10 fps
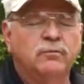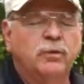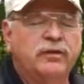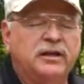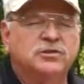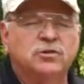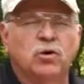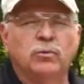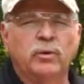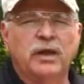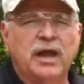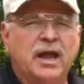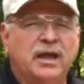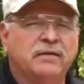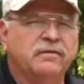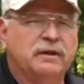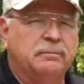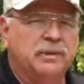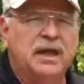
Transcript: with that storm we have in